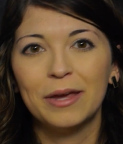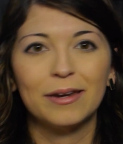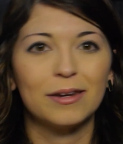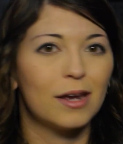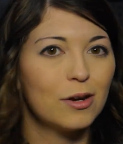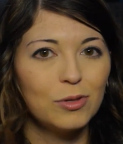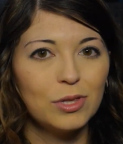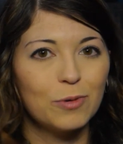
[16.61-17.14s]

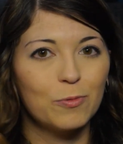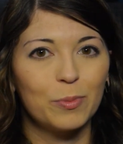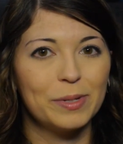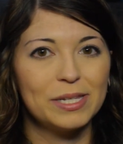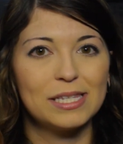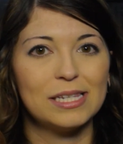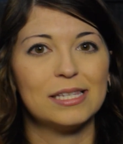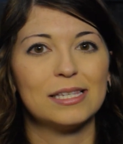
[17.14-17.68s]
Not only will
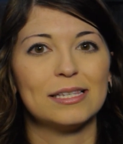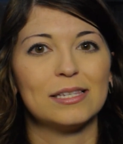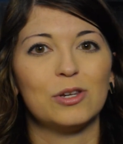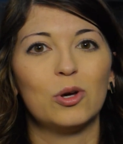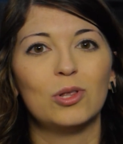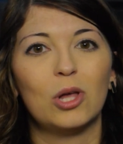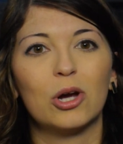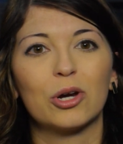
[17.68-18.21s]
businesses
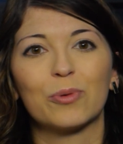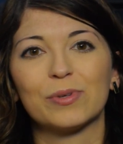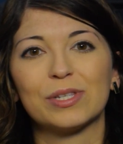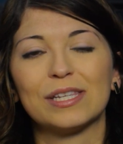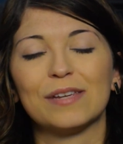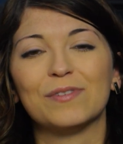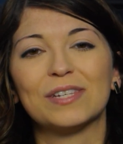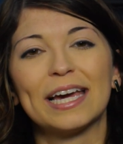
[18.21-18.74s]
no longer
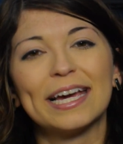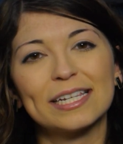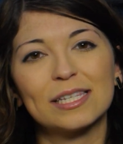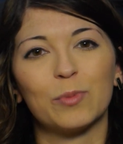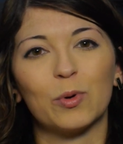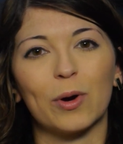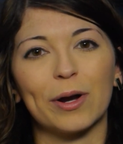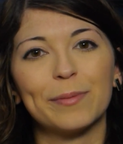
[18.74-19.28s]
receive tech
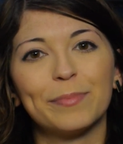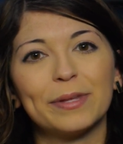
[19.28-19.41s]
support,